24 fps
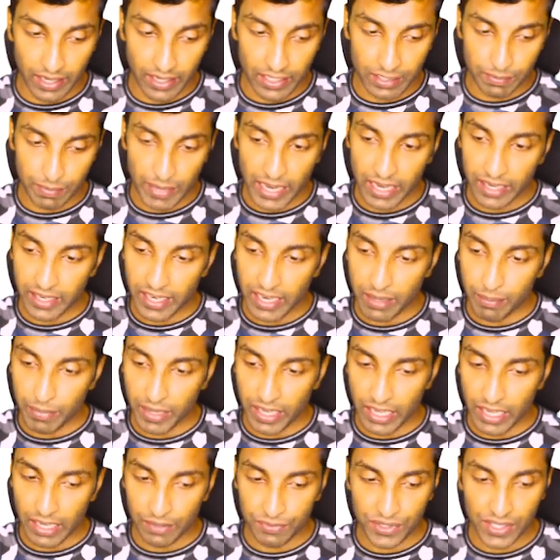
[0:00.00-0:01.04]
It is maintained
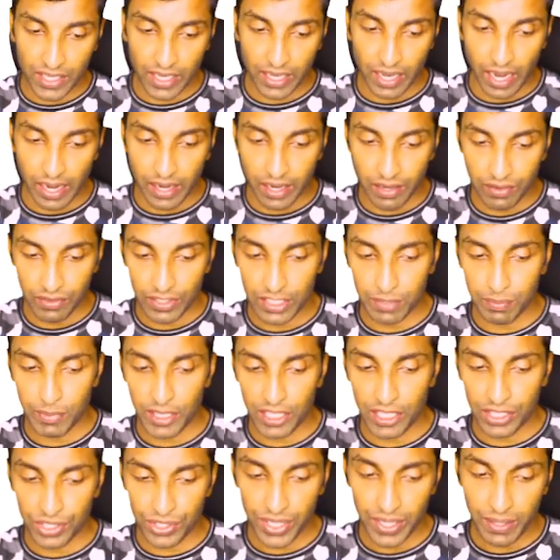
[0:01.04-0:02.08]
by FCI under which
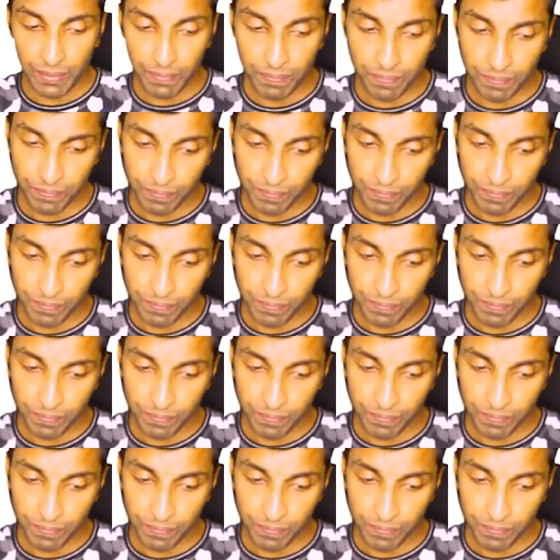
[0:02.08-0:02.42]
ministry?